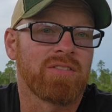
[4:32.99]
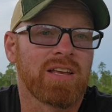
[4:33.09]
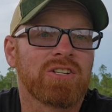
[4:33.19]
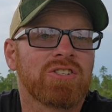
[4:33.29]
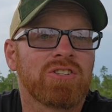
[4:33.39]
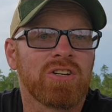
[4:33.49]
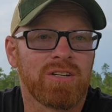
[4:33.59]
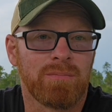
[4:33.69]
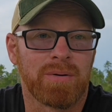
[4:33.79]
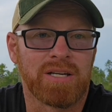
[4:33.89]
they
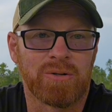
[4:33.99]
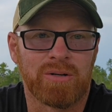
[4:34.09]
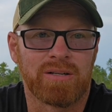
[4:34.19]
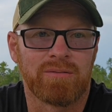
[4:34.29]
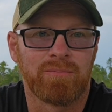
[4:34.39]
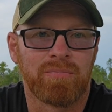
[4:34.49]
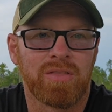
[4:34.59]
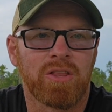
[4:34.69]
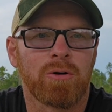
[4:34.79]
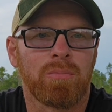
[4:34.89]
shouldn't be doing.
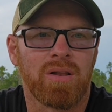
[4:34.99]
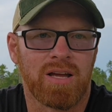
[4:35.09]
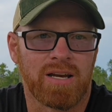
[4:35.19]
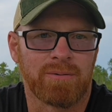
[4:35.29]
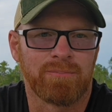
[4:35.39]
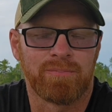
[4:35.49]
They're playing.